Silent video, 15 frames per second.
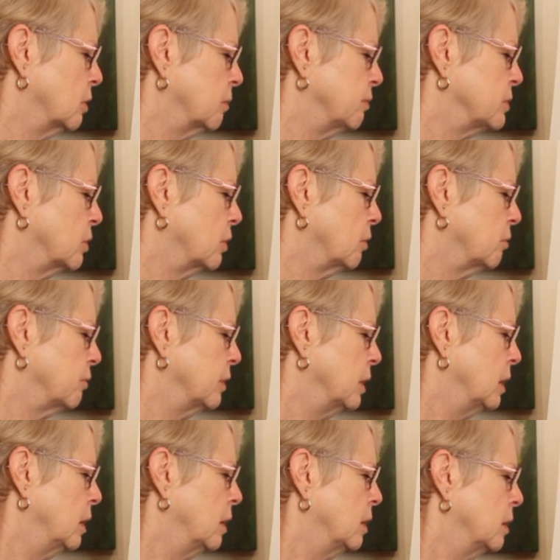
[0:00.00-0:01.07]
sort of
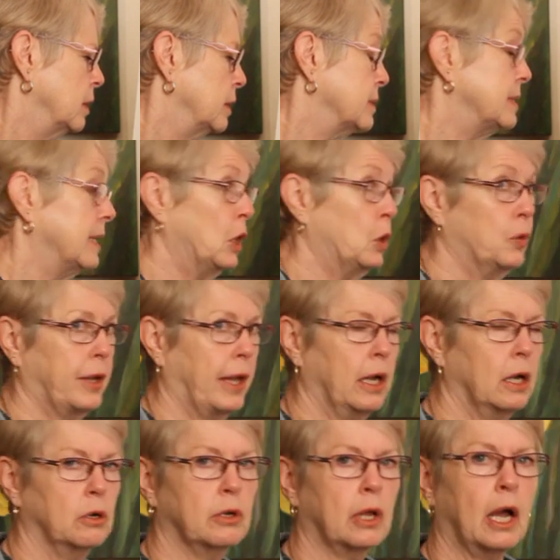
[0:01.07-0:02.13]
singled out.